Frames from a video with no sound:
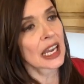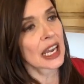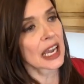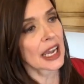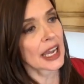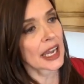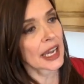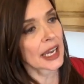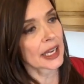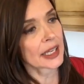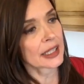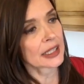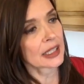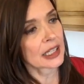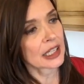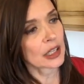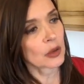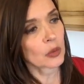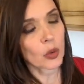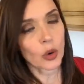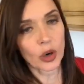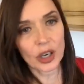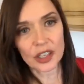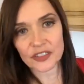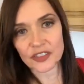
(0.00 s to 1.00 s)
and
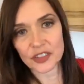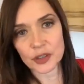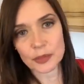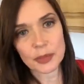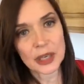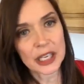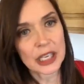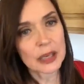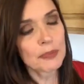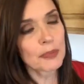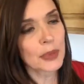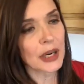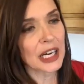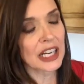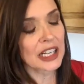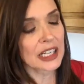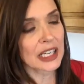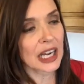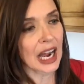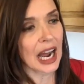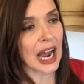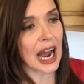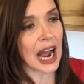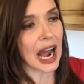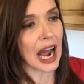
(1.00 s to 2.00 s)
it worked for me,
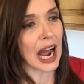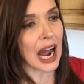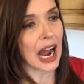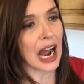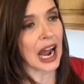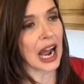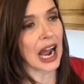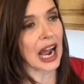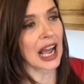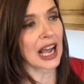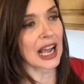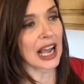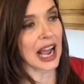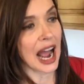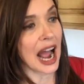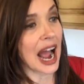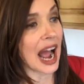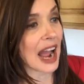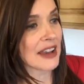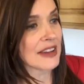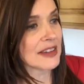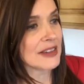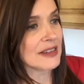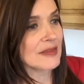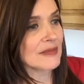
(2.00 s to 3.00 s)
but
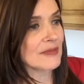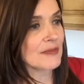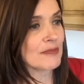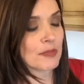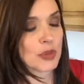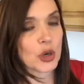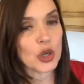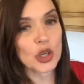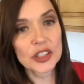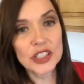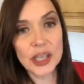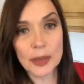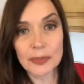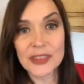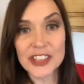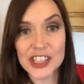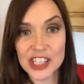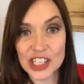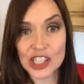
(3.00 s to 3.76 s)
I pulled up the